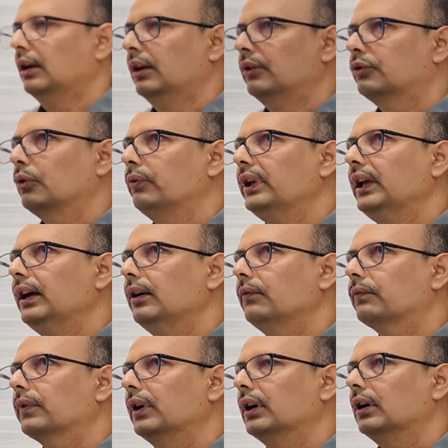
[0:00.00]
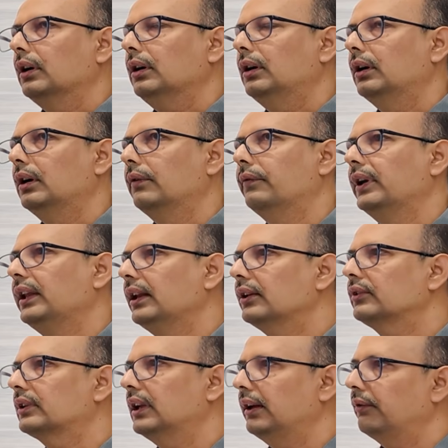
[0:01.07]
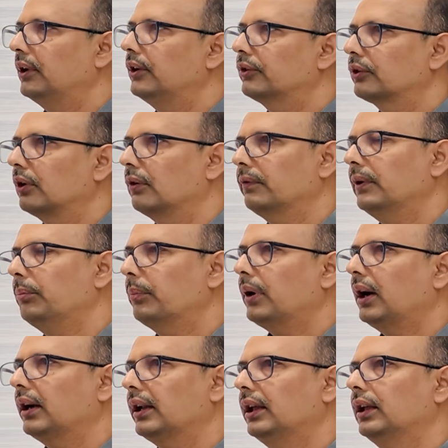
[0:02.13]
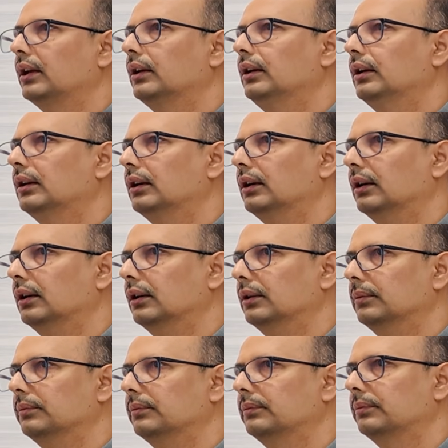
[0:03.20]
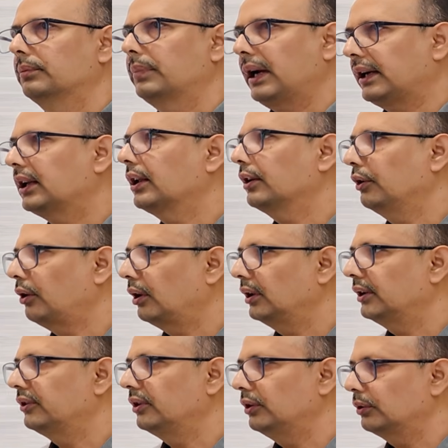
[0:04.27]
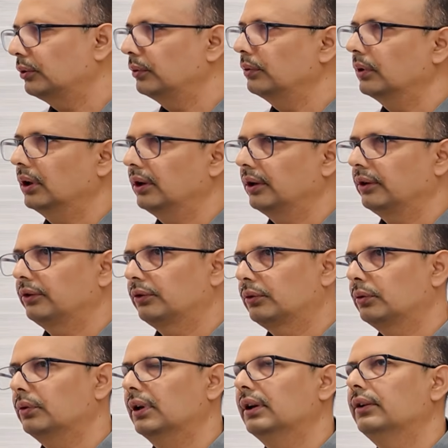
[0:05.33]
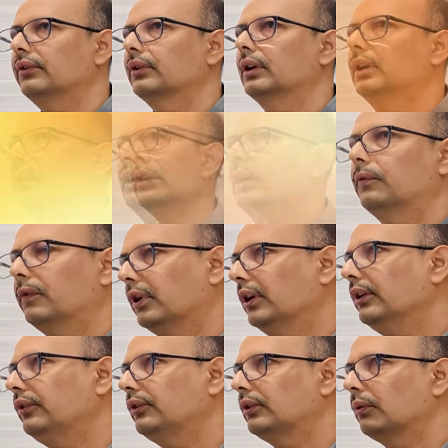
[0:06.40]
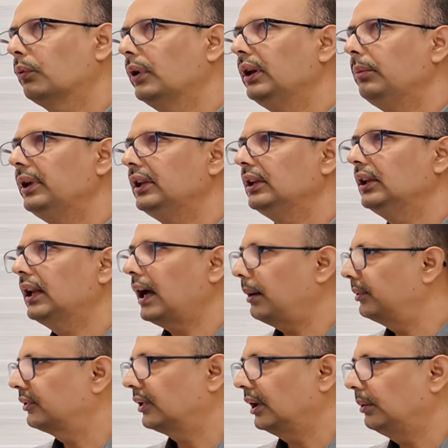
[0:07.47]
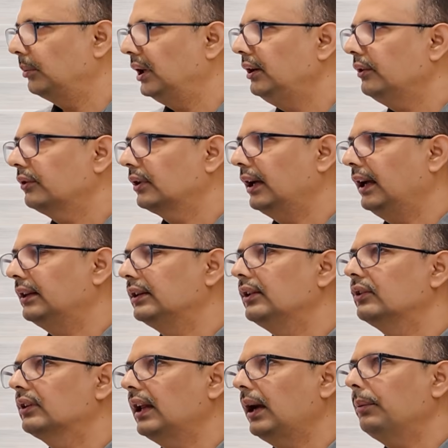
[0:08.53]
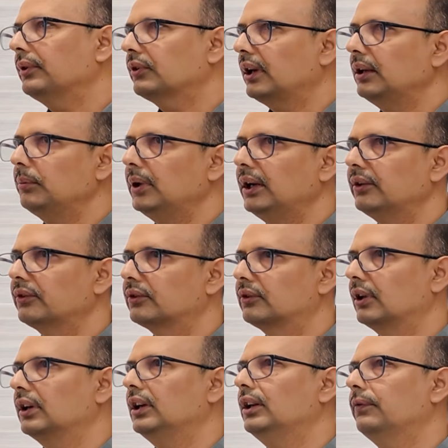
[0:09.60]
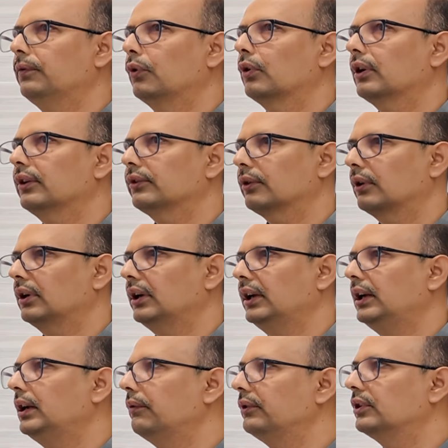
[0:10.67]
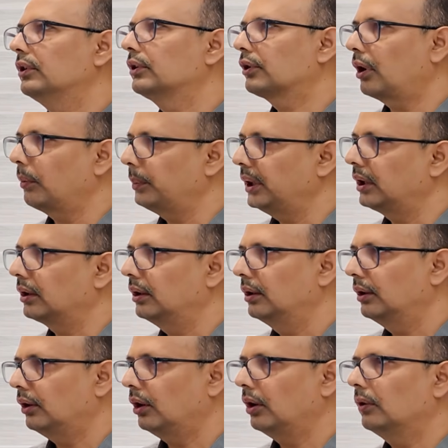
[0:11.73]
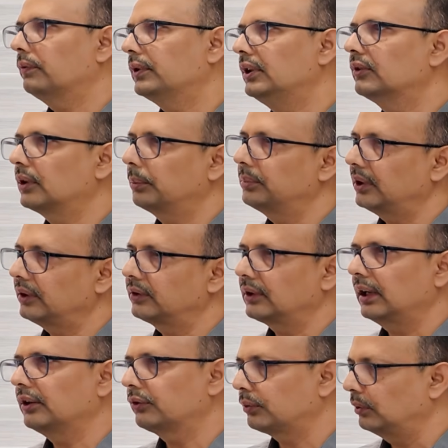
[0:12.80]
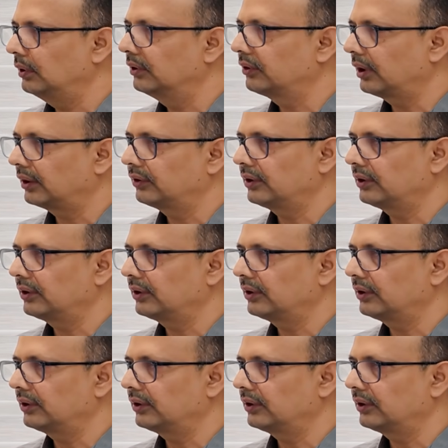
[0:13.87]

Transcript: So we have various levels of imparting practical knowledge into students. First will be the lab assignments, and these lab assignments generally focus on an individual topic of the subjects that students are